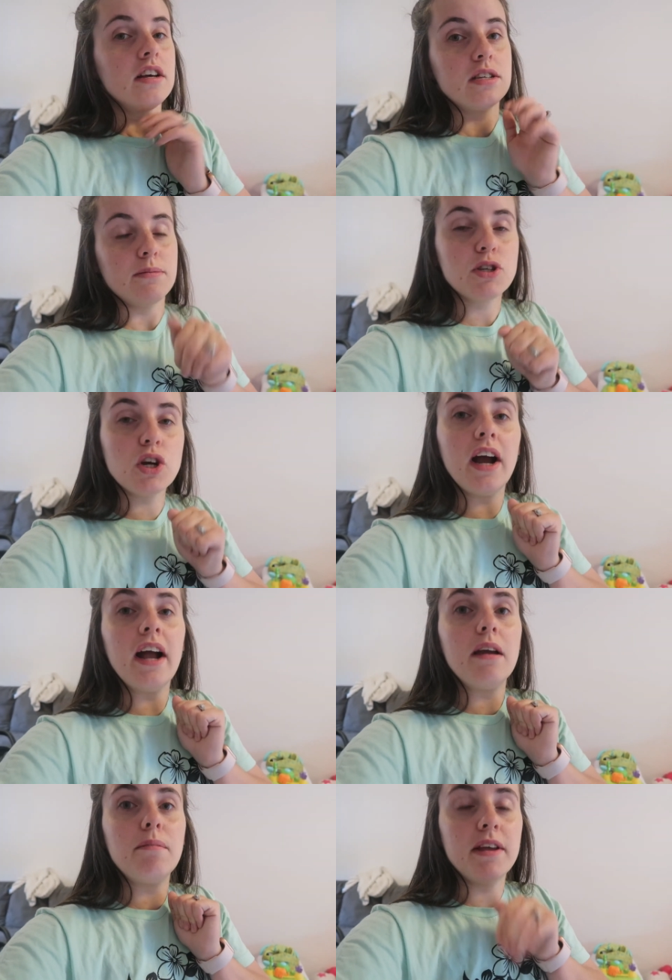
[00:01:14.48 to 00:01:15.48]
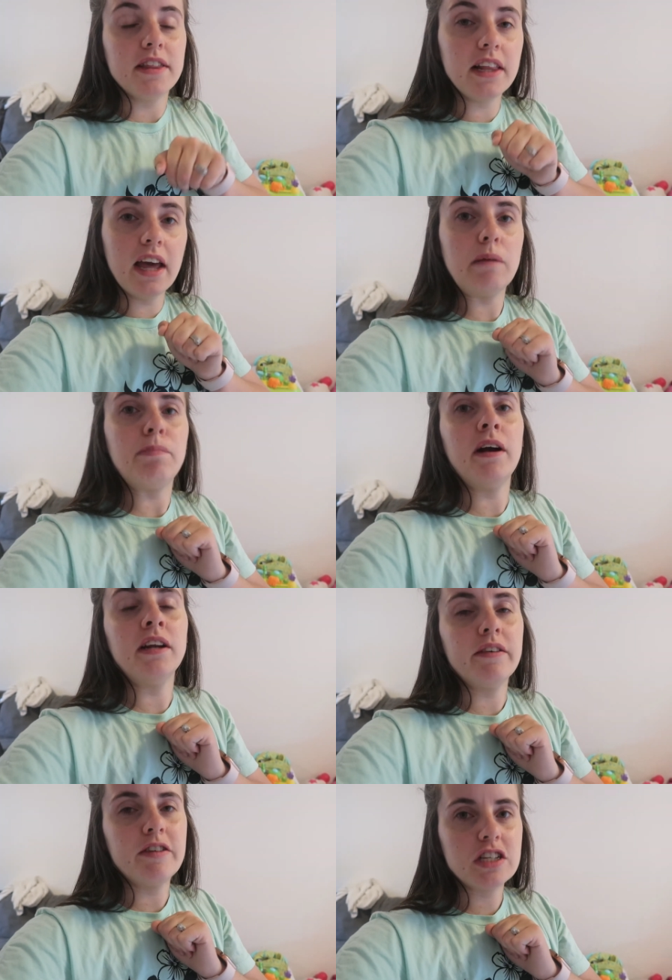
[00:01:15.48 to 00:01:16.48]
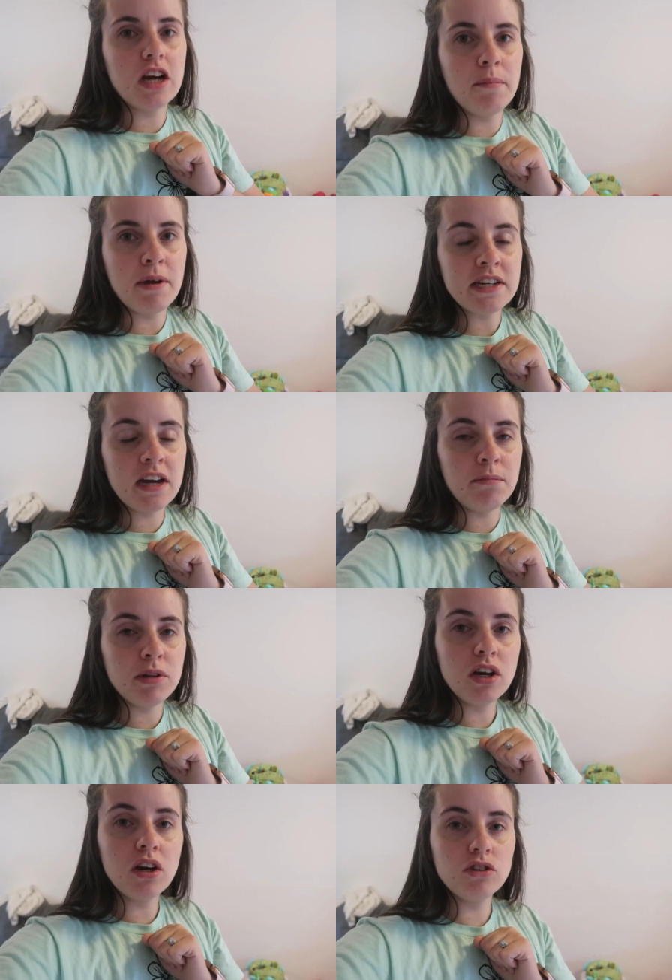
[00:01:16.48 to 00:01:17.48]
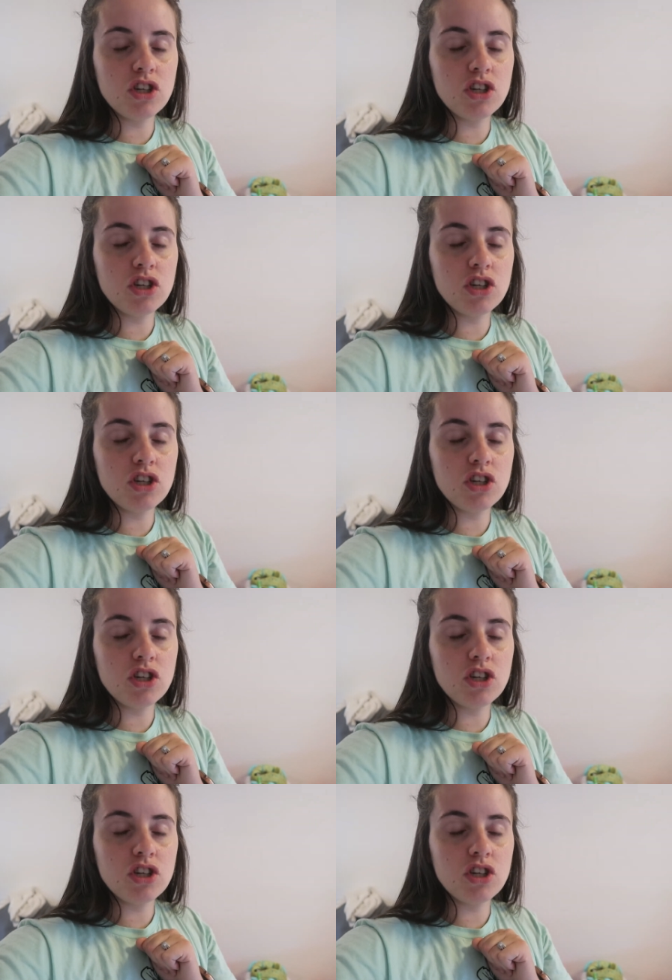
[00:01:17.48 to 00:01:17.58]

subscribe, hit the like button, give us a comment down below.